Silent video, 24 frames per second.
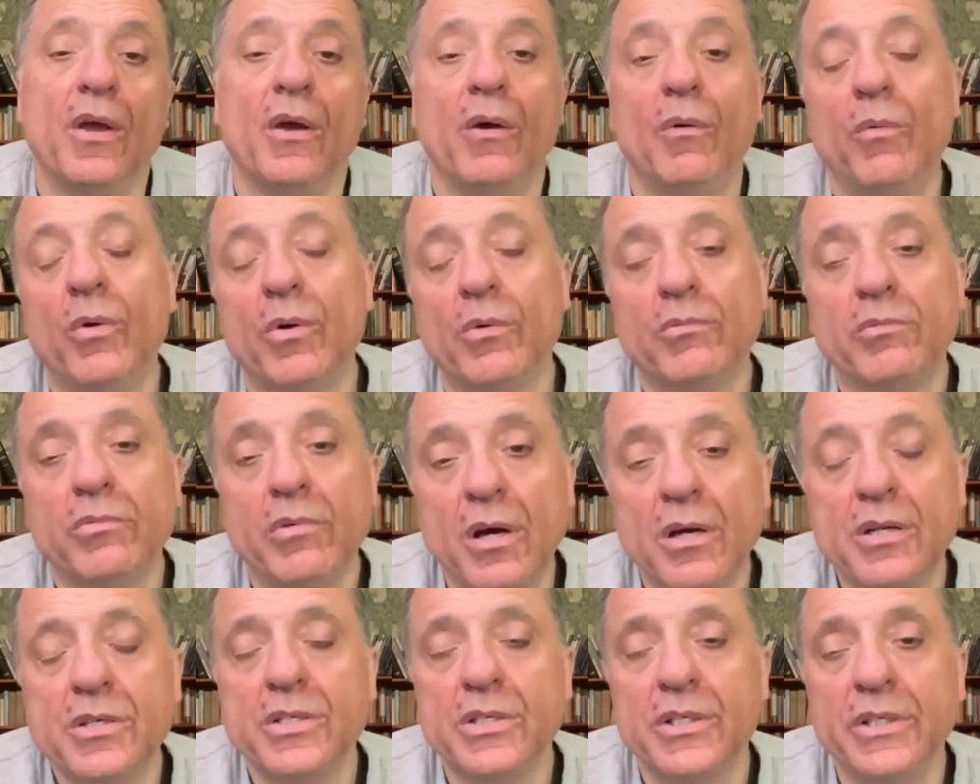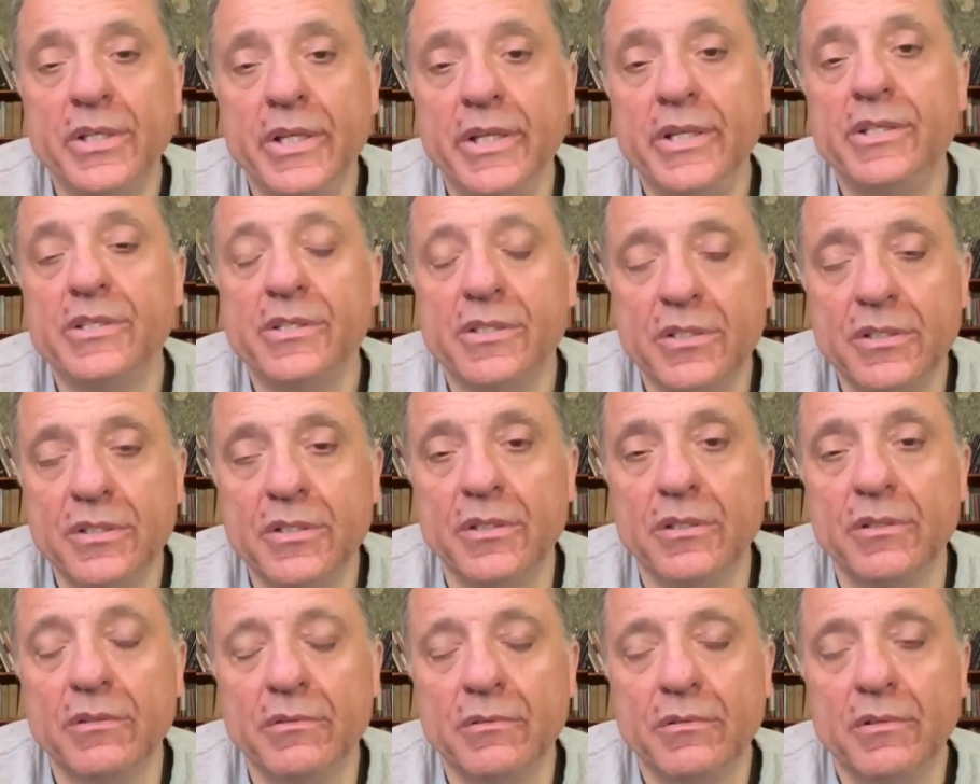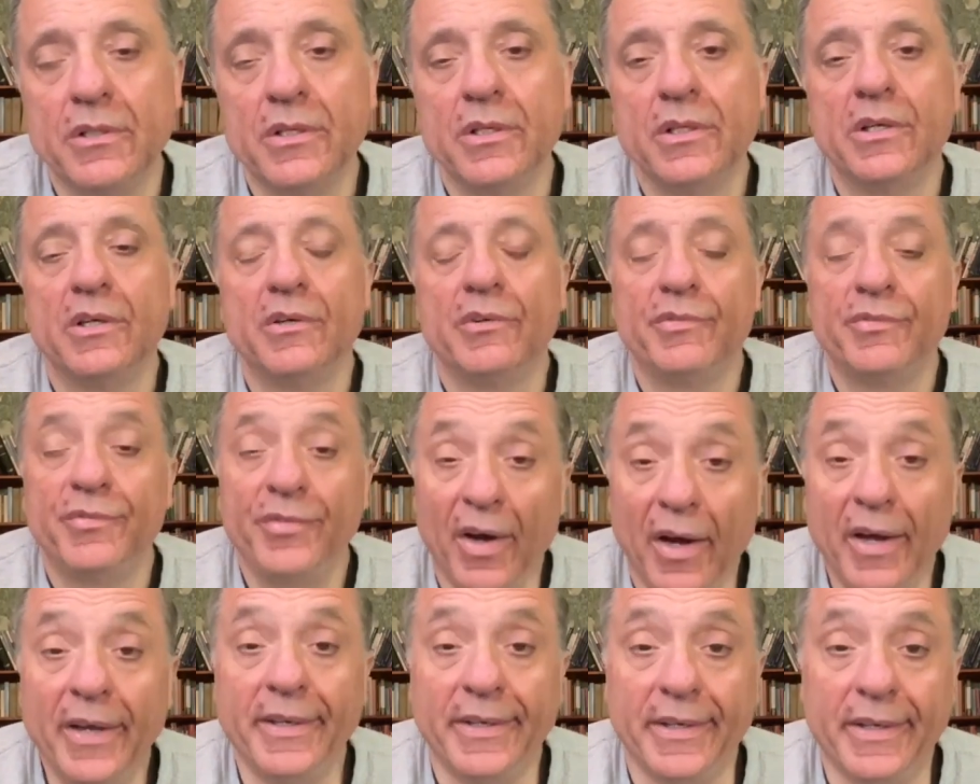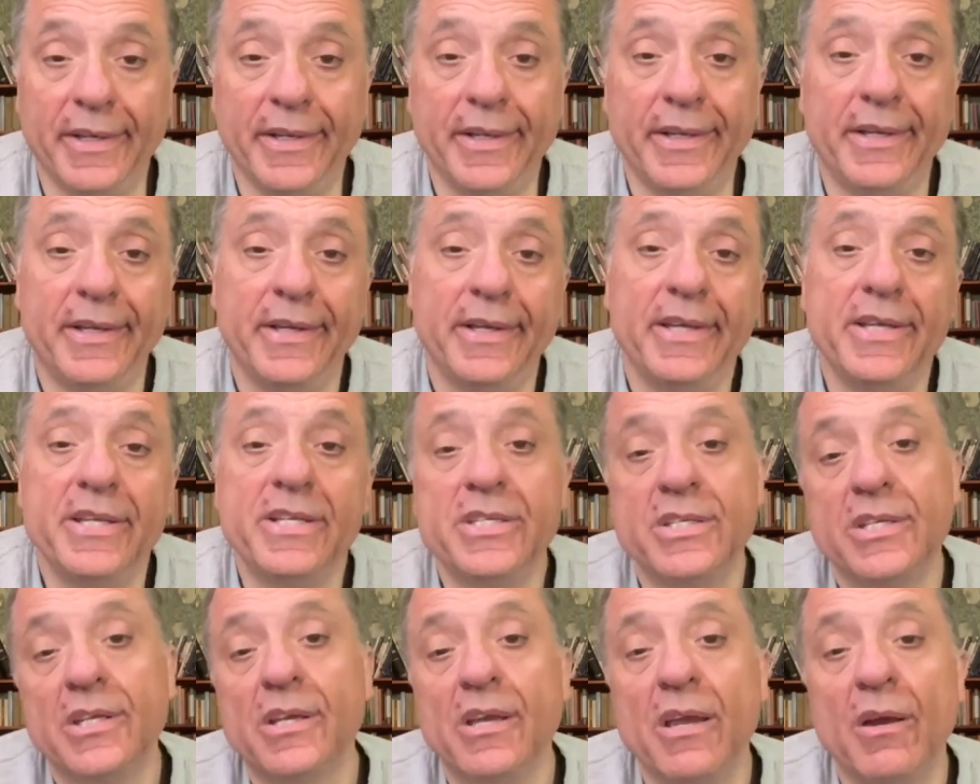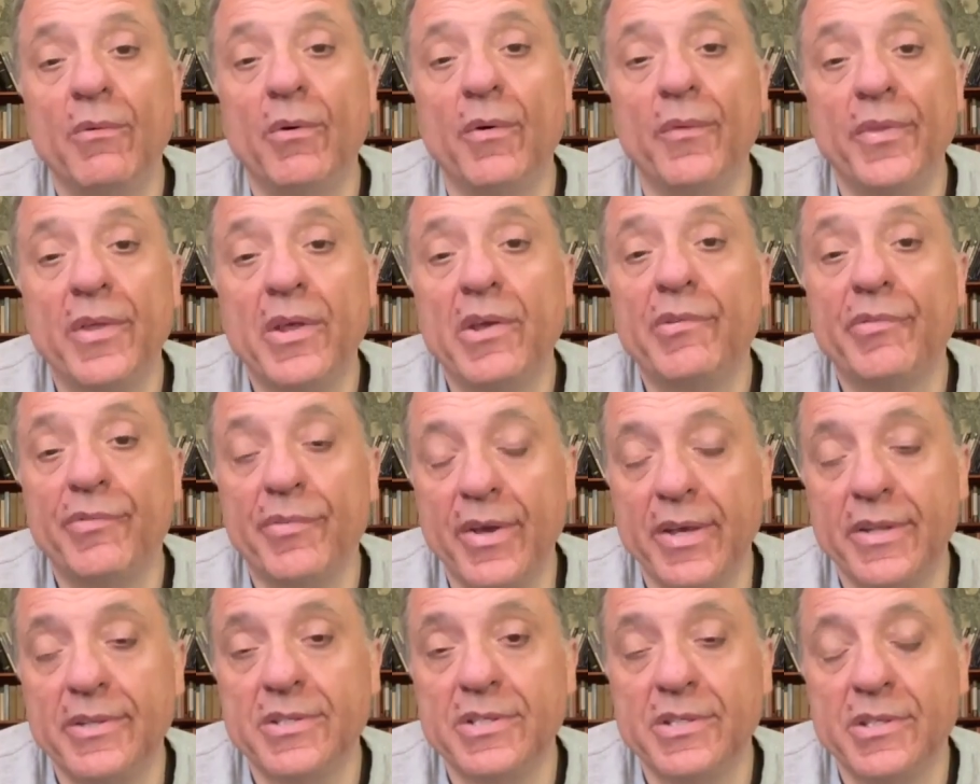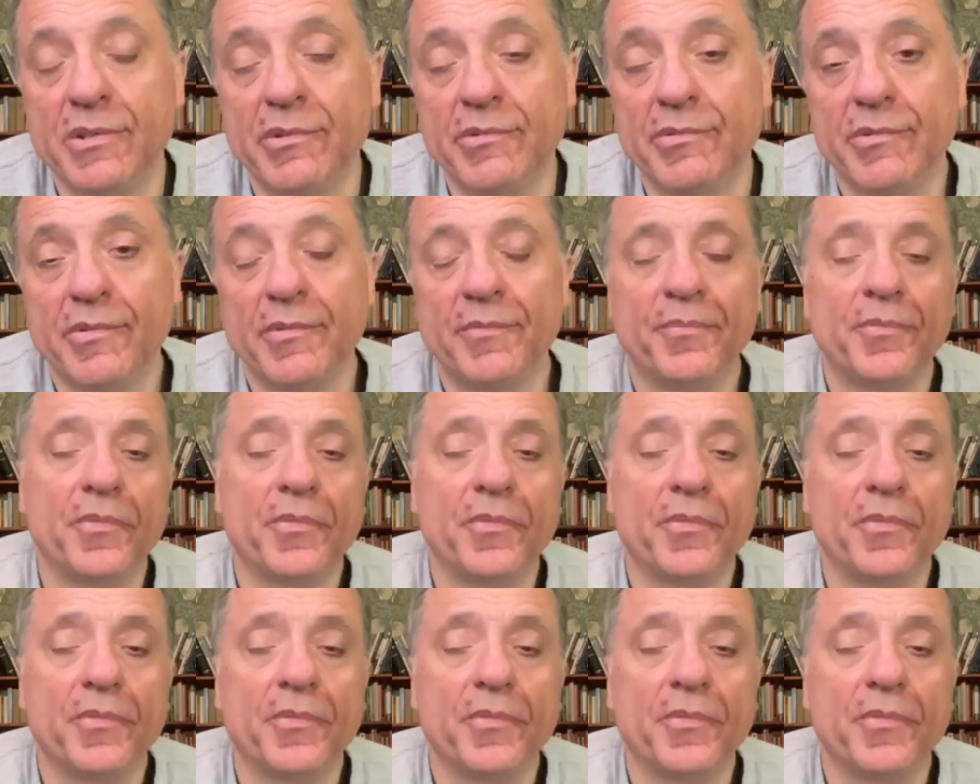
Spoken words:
what Russia needs to do, finally, is to go on the offensive.